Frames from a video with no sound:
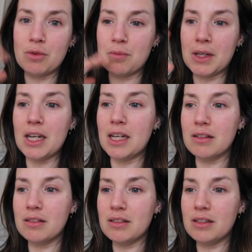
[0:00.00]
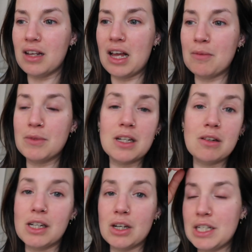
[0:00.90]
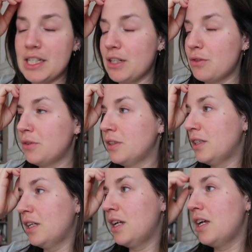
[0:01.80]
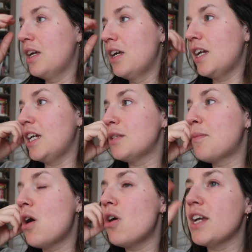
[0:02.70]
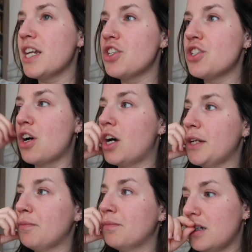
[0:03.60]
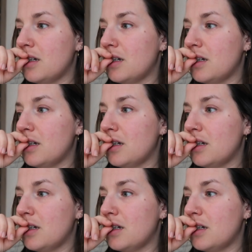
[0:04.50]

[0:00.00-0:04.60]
it would be absolutely ideal. It's part-ish time.